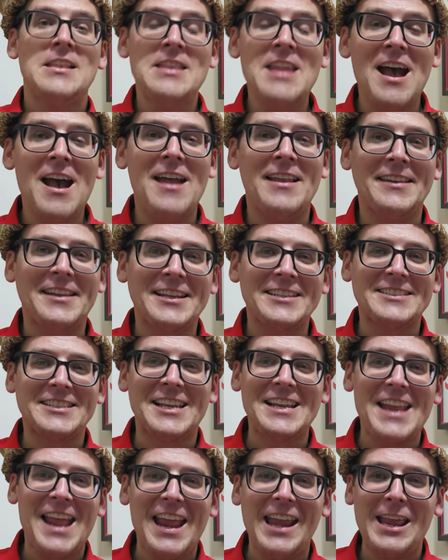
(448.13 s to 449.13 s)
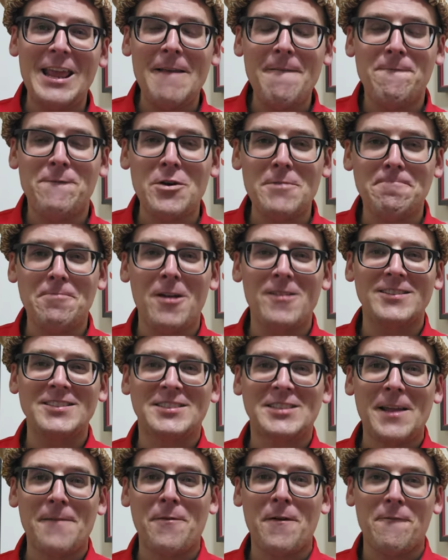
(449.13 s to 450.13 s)
None, because Canadian football
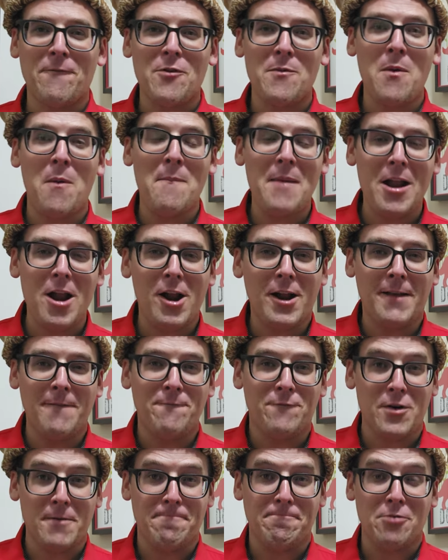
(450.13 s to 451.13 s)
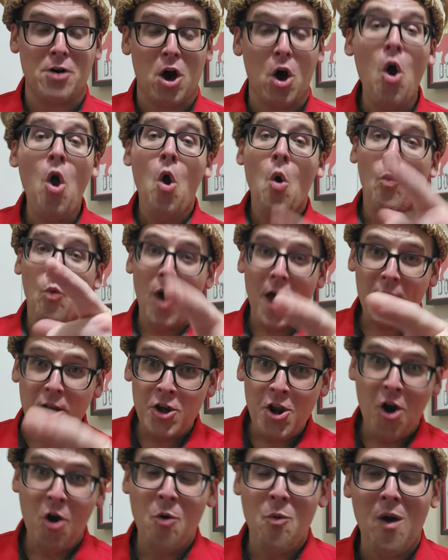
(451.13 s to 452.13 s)
is different from American football.
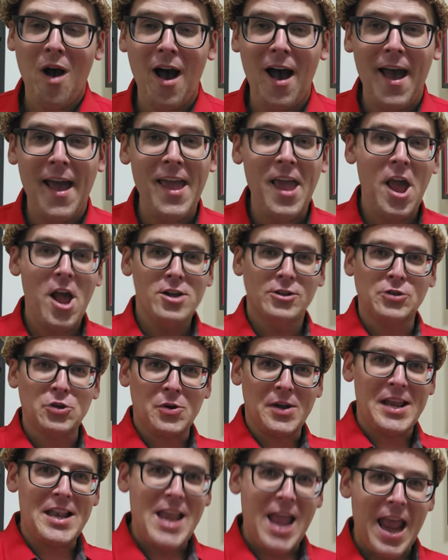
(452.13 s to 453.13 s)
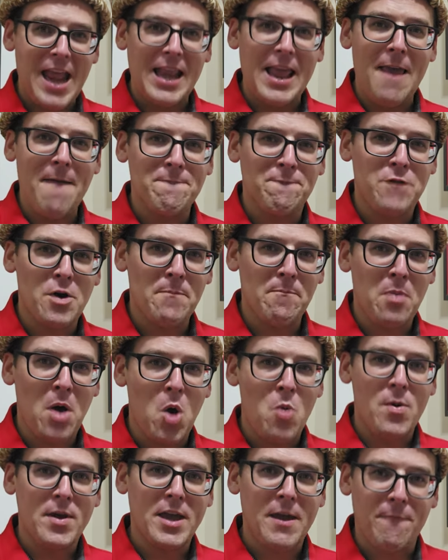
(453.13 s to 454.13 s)
Wanna know why? So Canadian
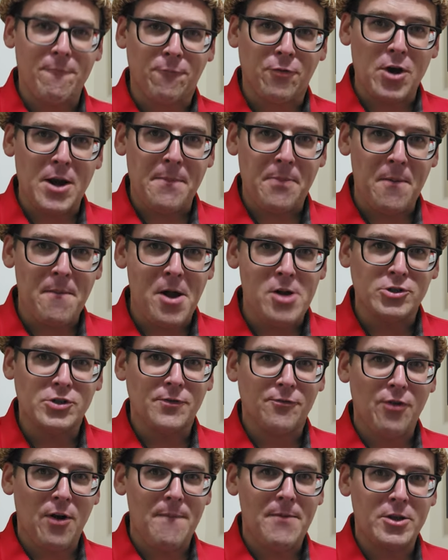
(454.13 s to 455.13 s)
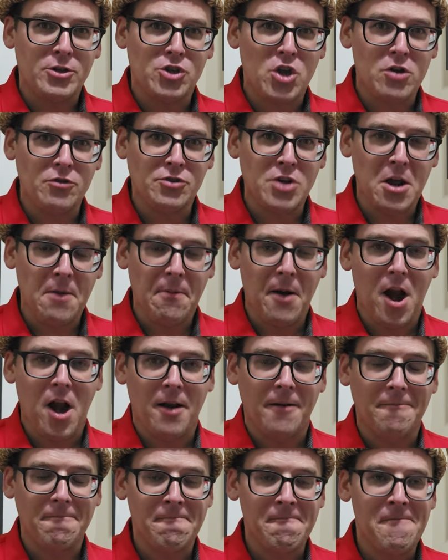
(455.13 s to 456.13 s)
football would get free promotion from this
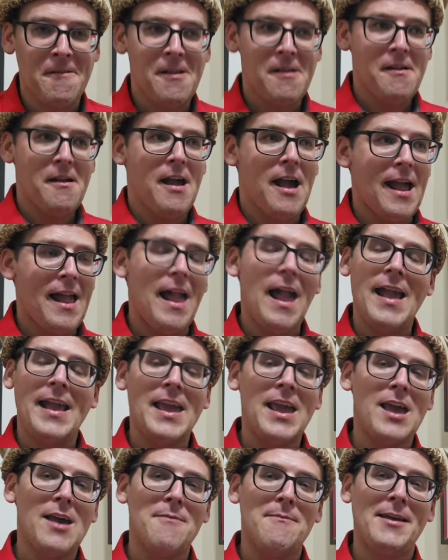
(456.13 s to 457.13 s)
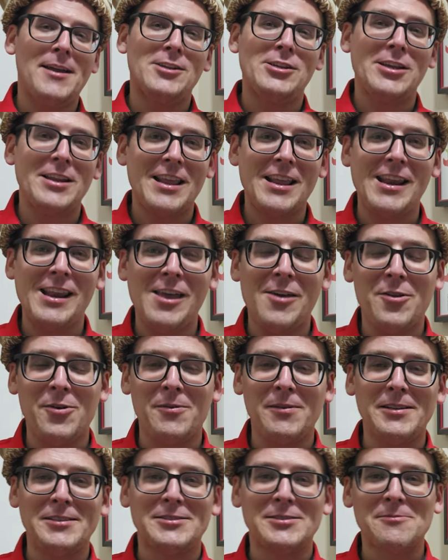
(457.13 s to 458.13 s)
YouTuber. I, I can't imagine any
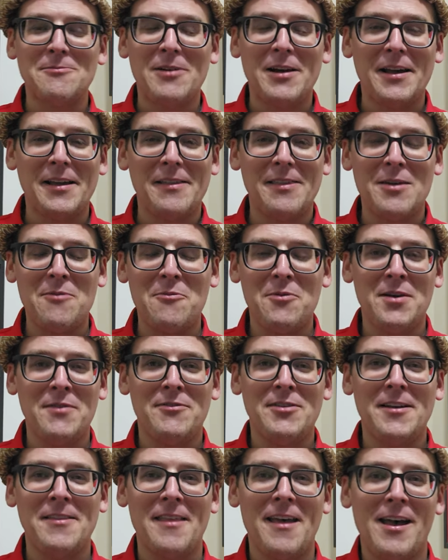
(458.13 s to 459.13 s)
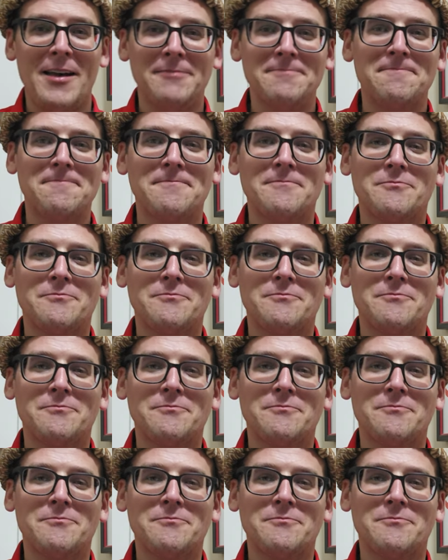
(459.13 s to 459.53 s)
other reason why they would have done that.